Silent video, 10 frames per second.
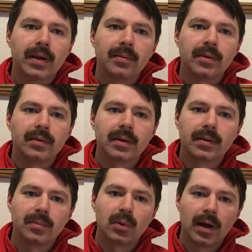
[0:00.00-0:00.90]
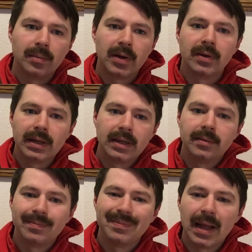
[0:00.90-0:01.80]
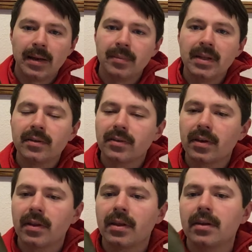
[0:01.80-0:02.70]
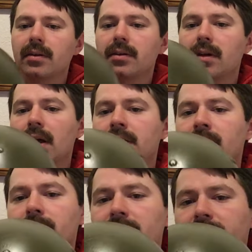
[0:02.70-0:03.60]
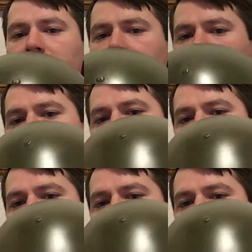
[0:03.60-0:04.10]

that were their primary enemies to the, a degree still.